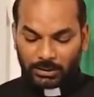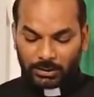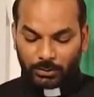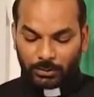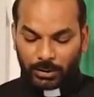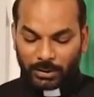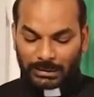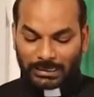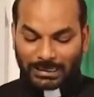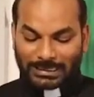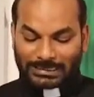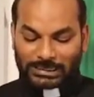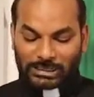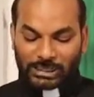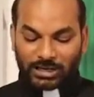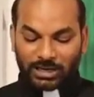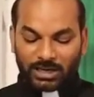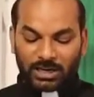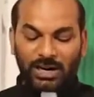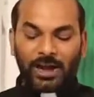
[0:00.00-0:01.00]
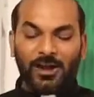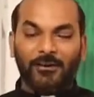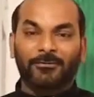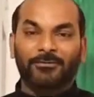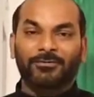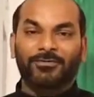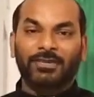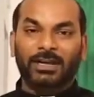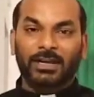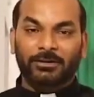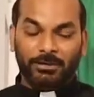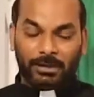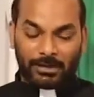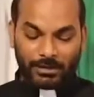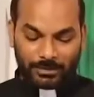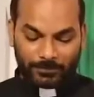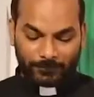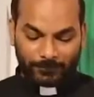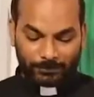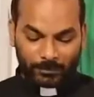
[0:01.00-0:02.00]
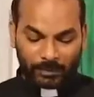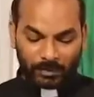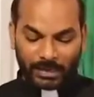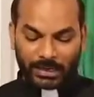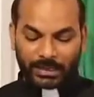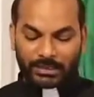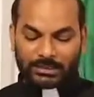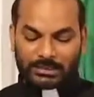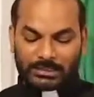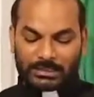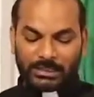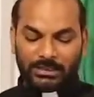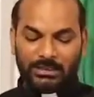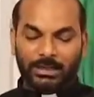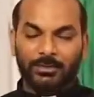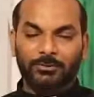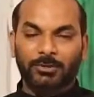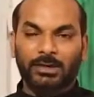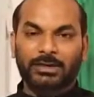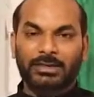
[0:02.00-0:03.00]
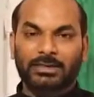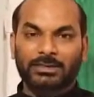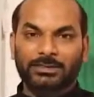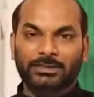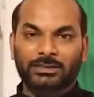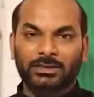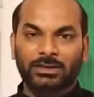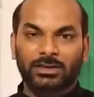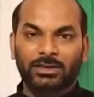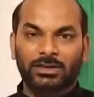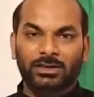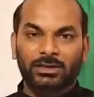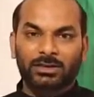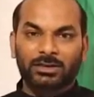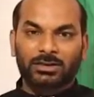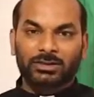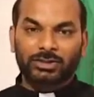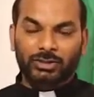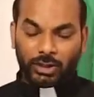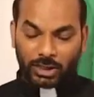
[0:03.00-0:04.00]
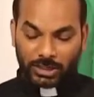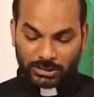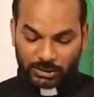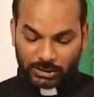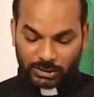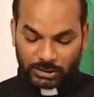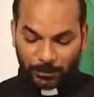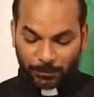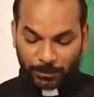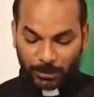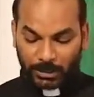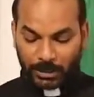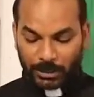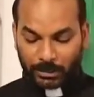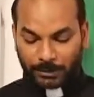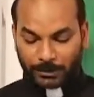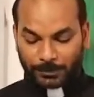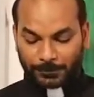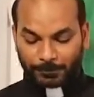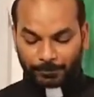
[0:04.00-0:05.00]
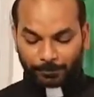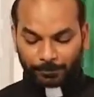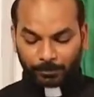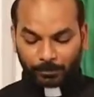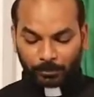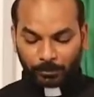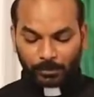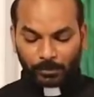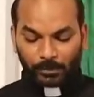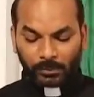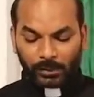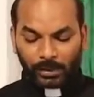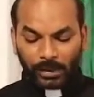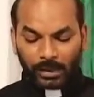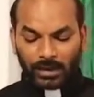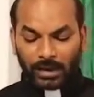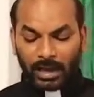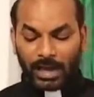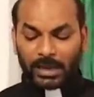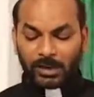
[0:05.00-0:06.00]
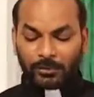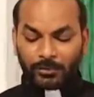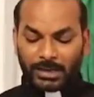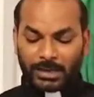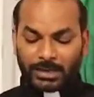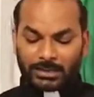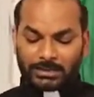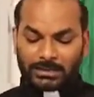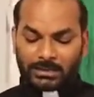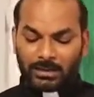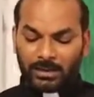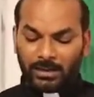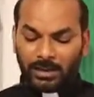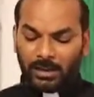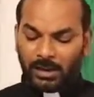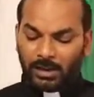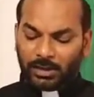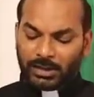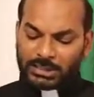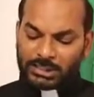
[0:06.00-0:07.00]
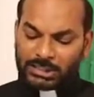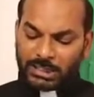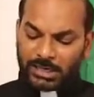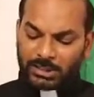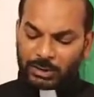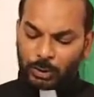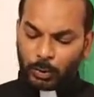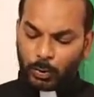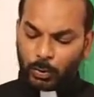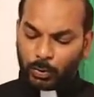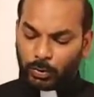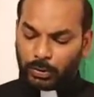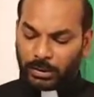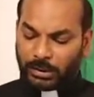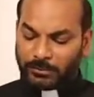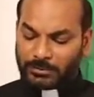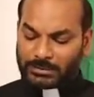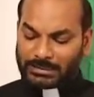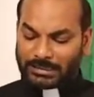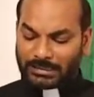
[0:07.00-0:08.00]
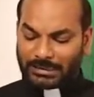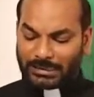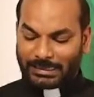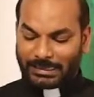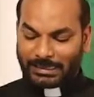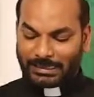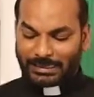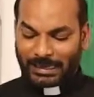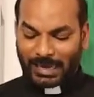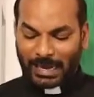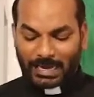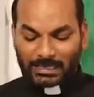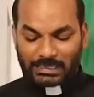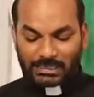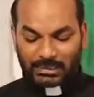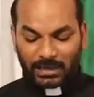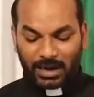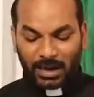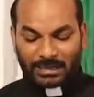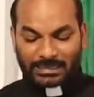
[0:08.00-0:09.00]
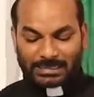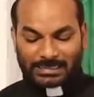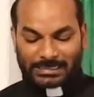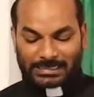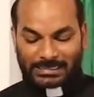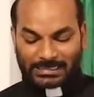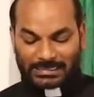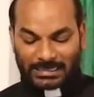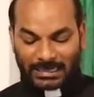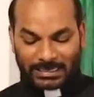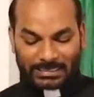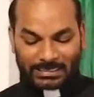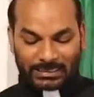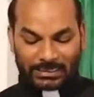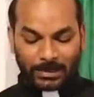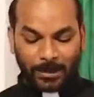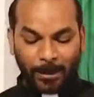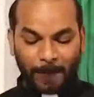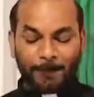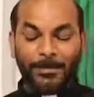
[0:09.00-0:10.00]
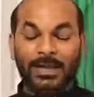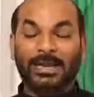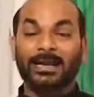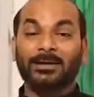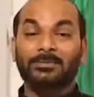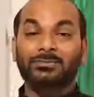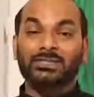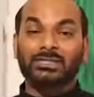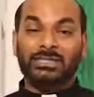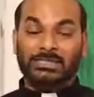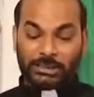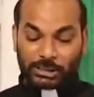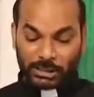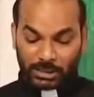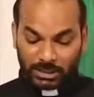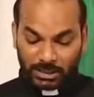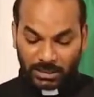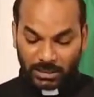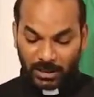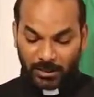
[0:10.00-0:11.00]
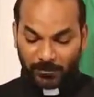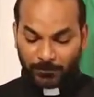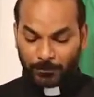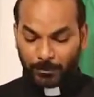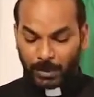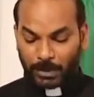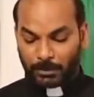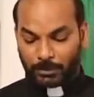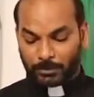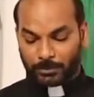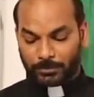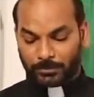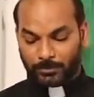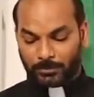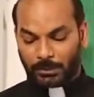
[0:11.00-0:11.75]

"You are the children of devil." You can see that one in John chapter 8. Likewise, Christian who lives in the caste consciousness becomes the children of Manu.